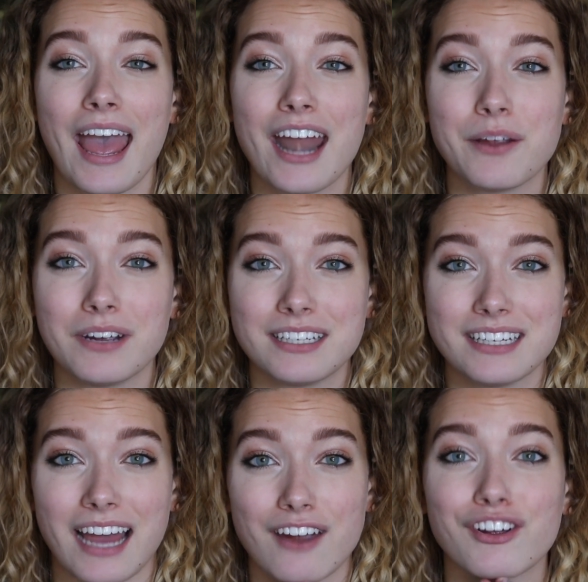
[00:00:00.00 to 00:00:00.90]
Anyways,
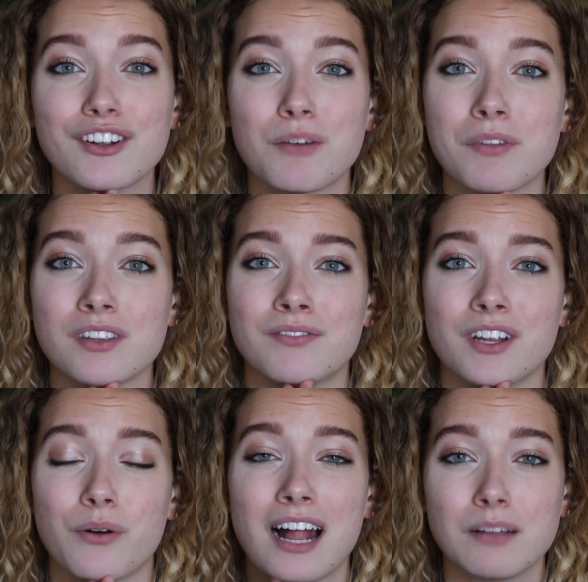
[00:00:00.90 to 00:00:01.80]
yeah, I really hope that this
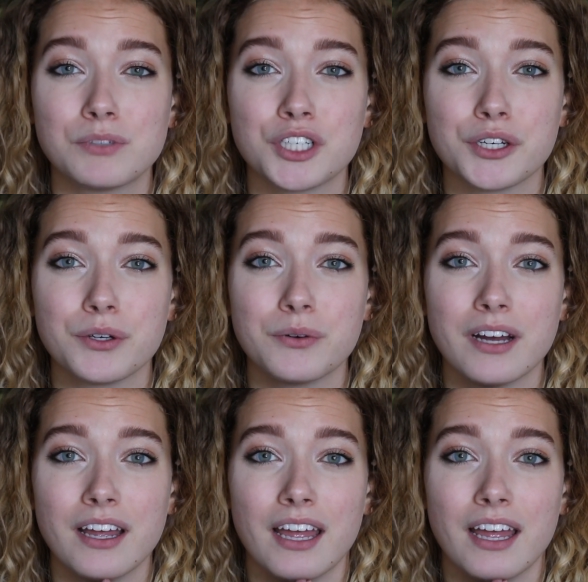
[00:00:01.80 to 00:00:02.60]
video helped you.